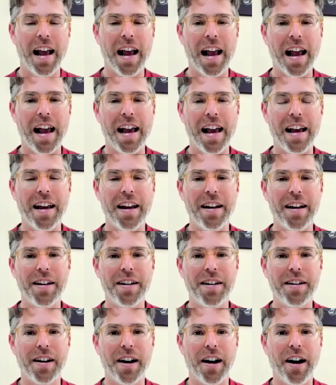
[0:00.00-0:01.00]

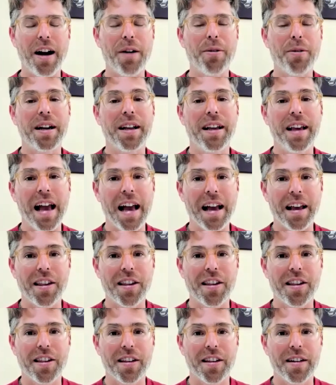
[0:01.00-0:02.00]
And I would
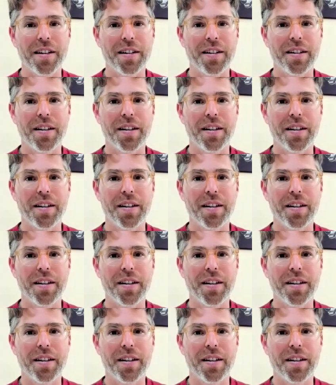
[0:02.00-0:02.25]
guess